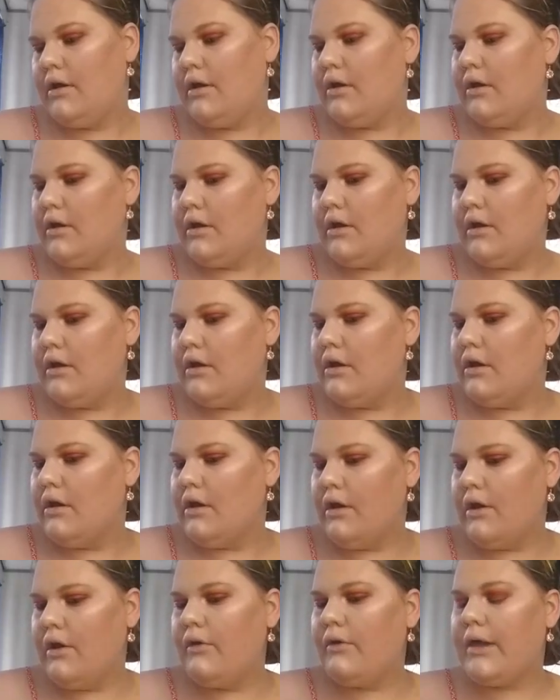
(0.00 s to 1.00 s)
now we're going to
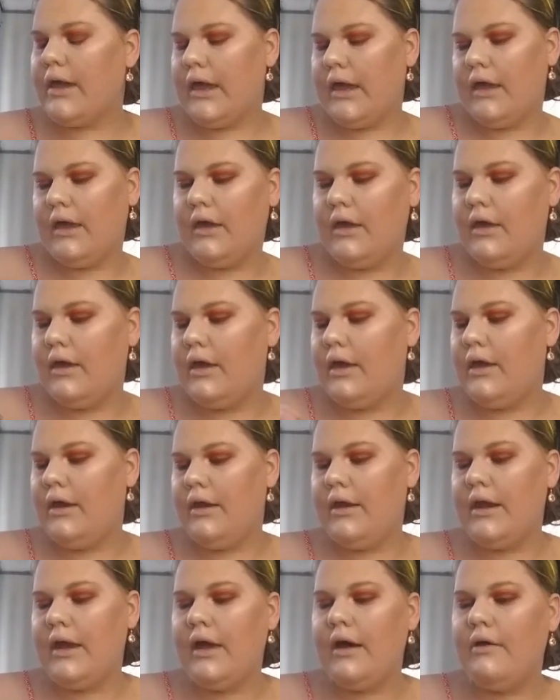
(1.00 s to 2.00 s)
go into lashes,
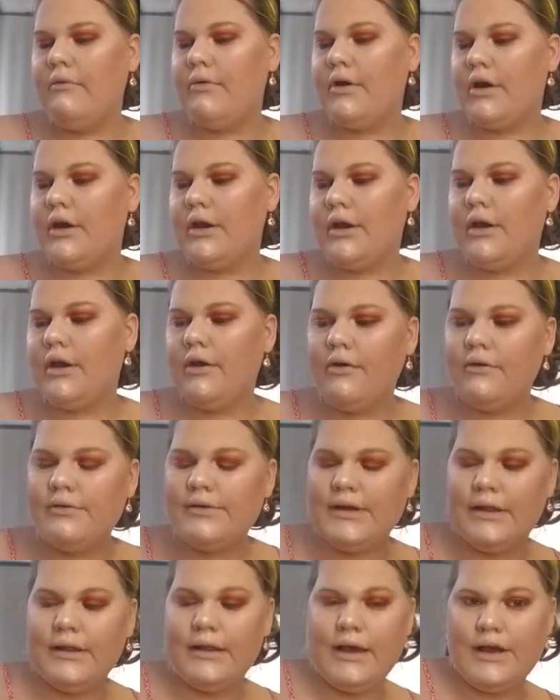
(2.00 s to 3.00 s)
guys. I always
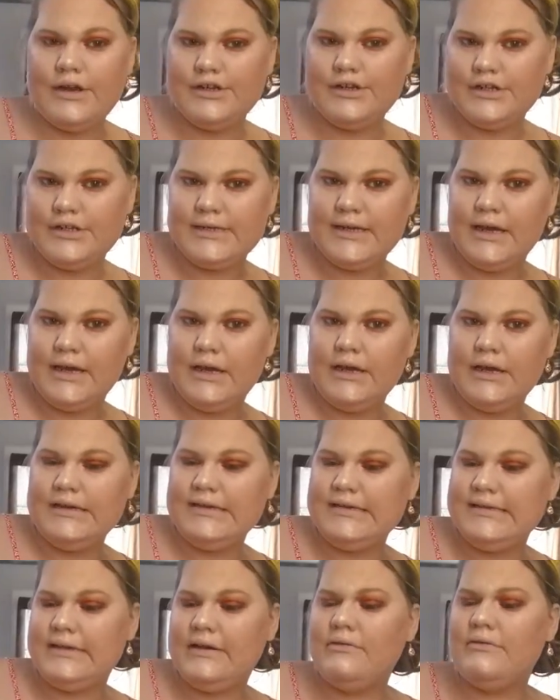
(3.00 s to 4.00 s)
save that for
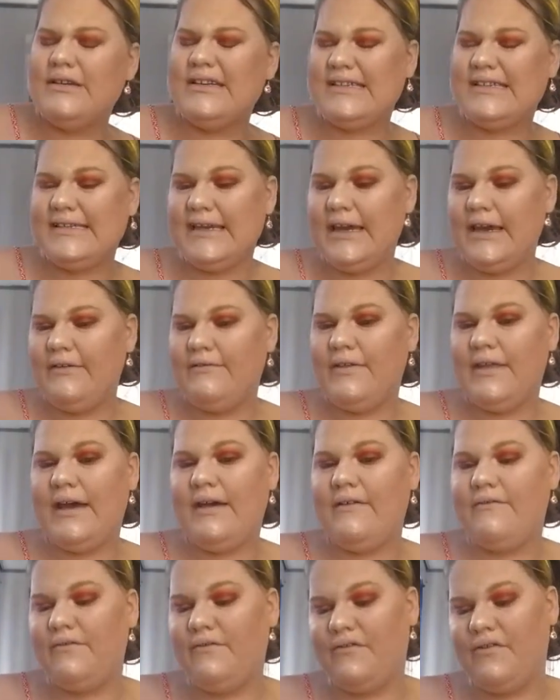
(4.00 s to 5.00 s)
last. But a
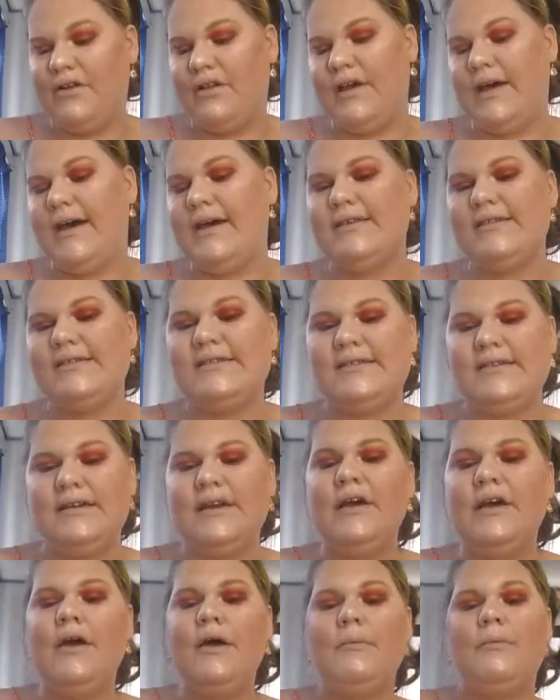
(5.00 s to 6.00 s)
quick spritz
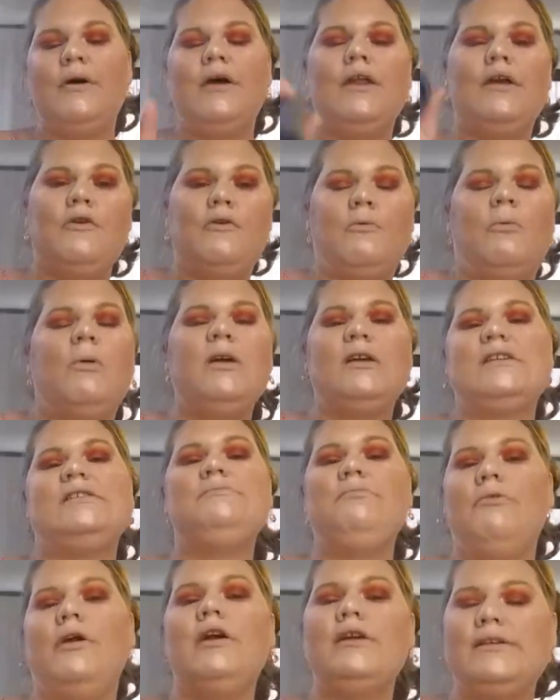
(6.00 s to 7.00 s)
of the
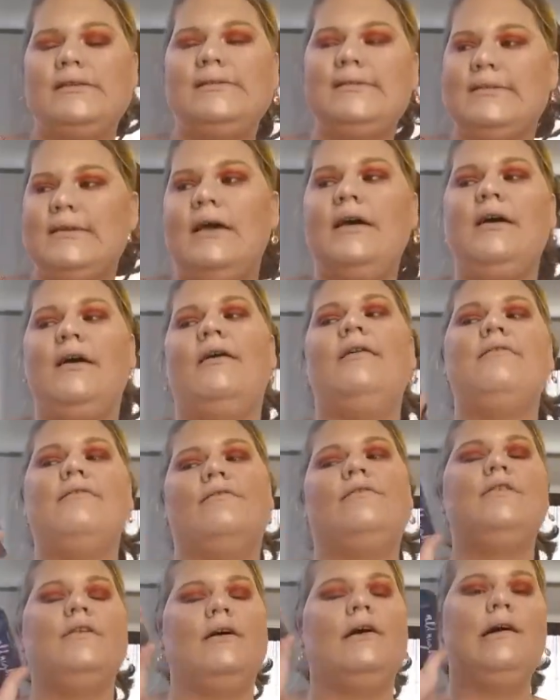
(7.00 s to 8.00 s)
All Night
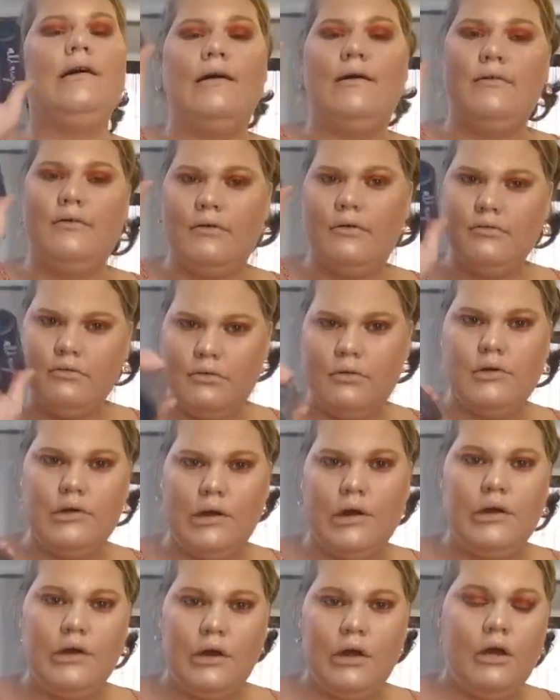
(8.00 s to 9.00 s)
Air again,
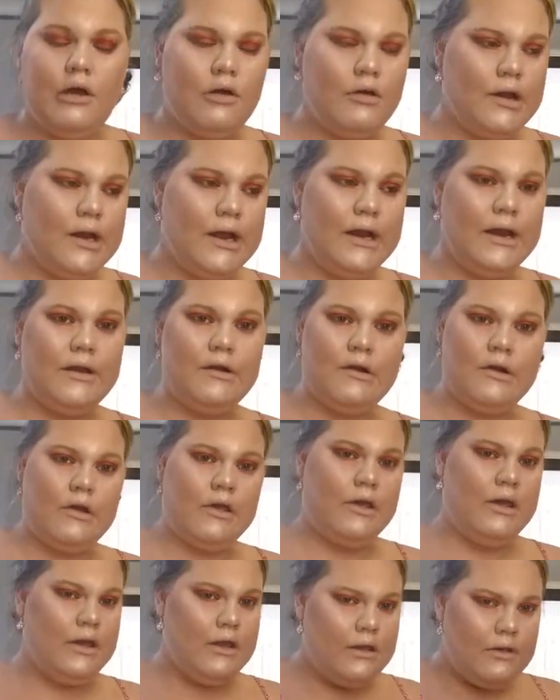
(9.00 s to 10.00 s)
just to melt
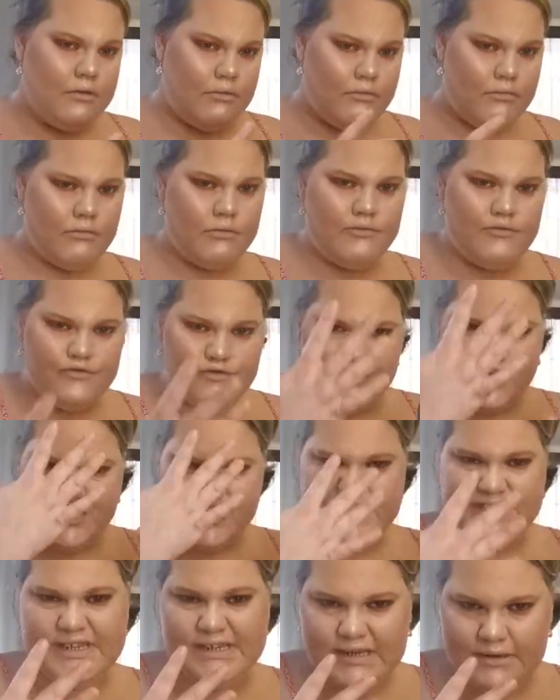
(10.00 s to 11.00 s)
the
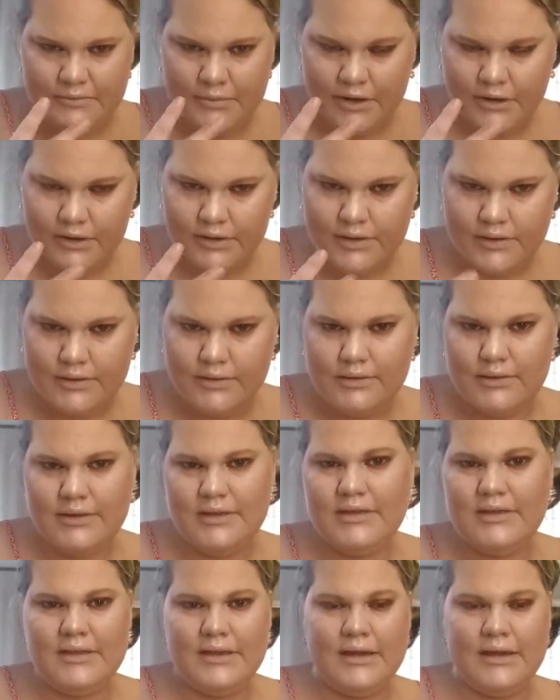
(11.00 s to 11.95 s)
highlighter in my face.